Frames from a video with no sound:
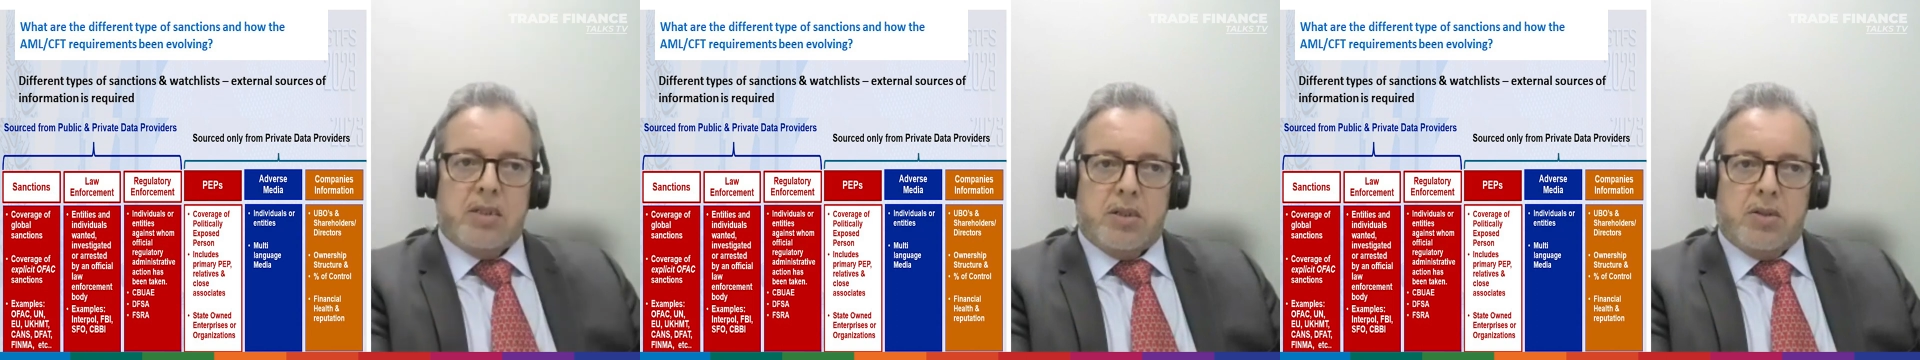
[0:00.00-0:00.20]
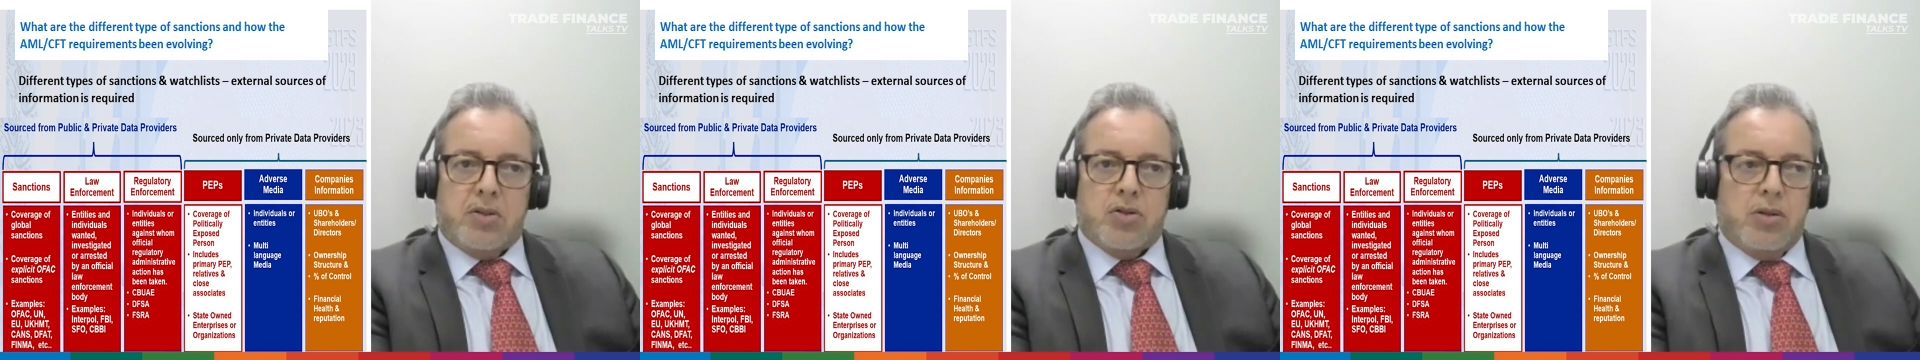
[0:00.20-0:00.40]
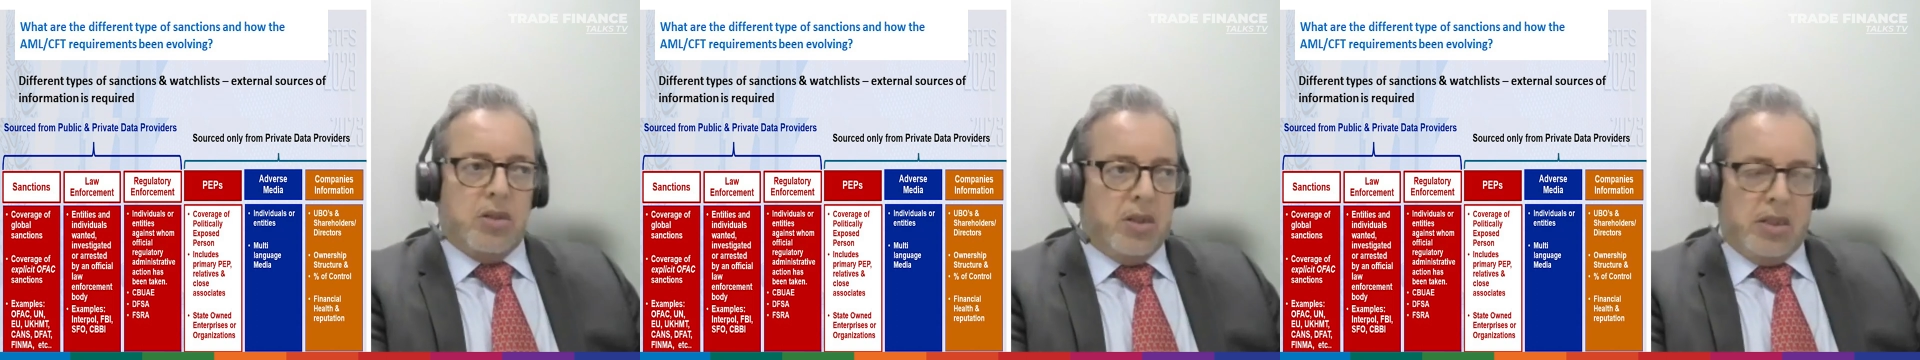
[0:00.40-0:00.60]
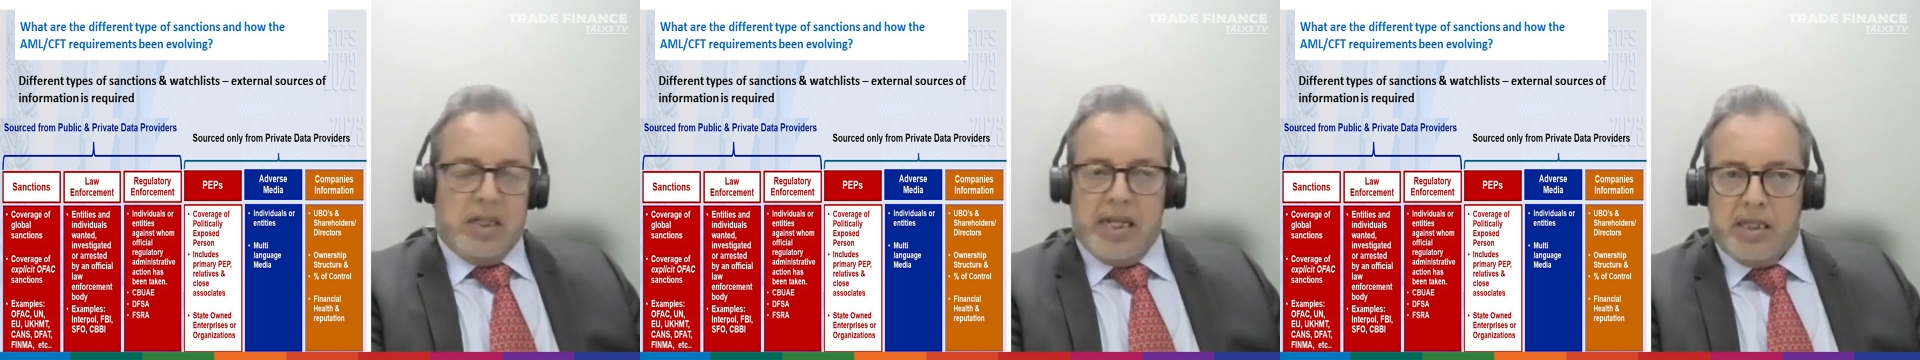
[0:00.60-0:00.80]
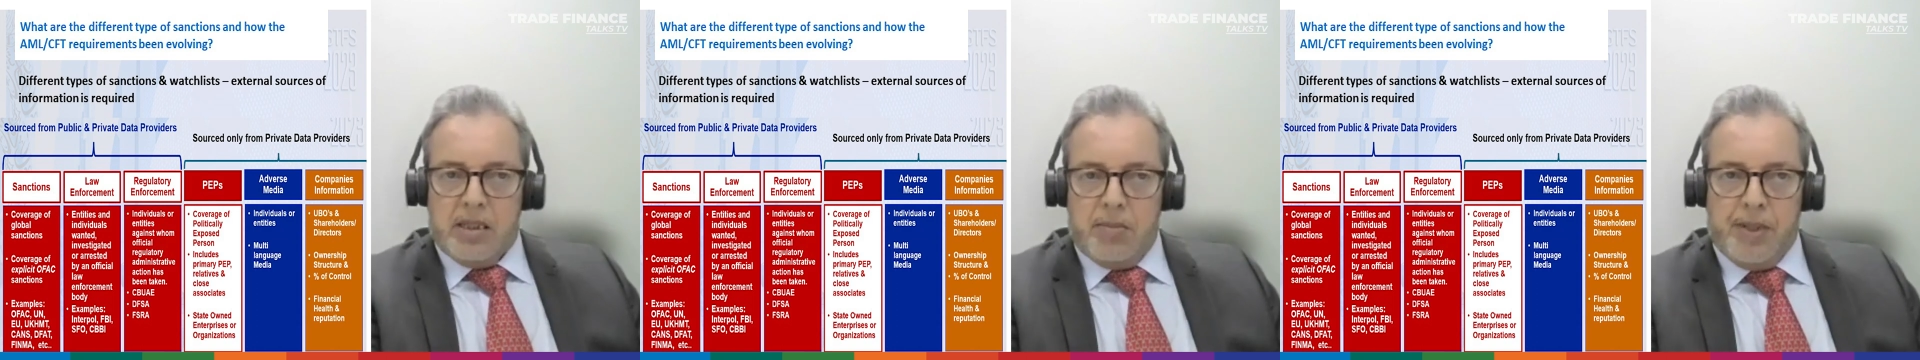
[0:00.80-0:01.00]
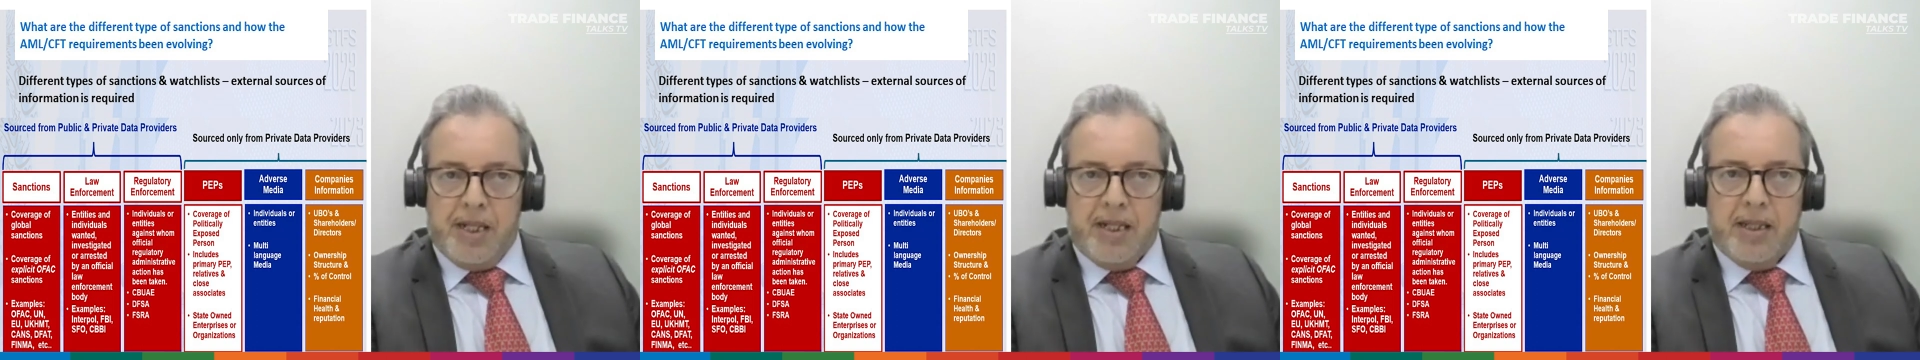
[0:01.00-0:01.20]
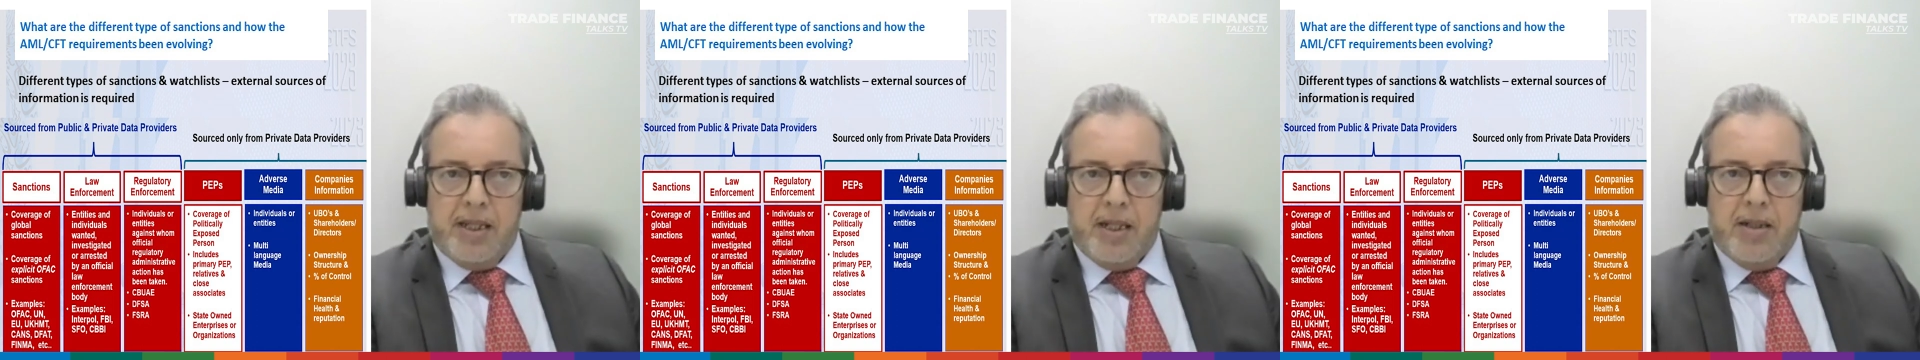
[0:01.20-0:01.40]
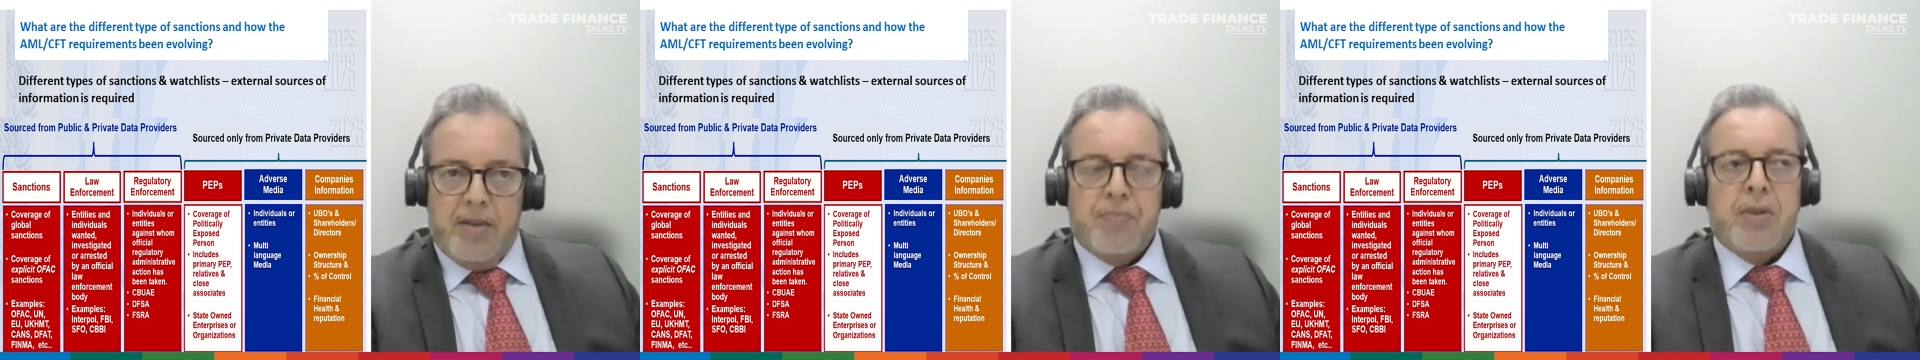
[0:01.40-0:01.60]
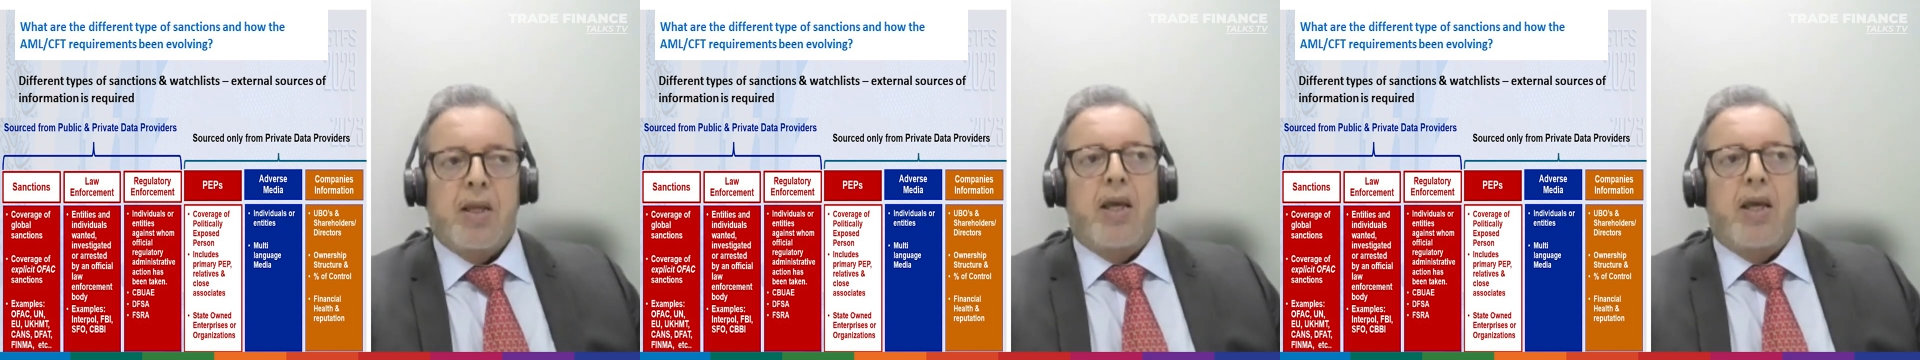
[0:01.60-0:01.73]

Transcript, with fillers: is sanctioned, like the banking.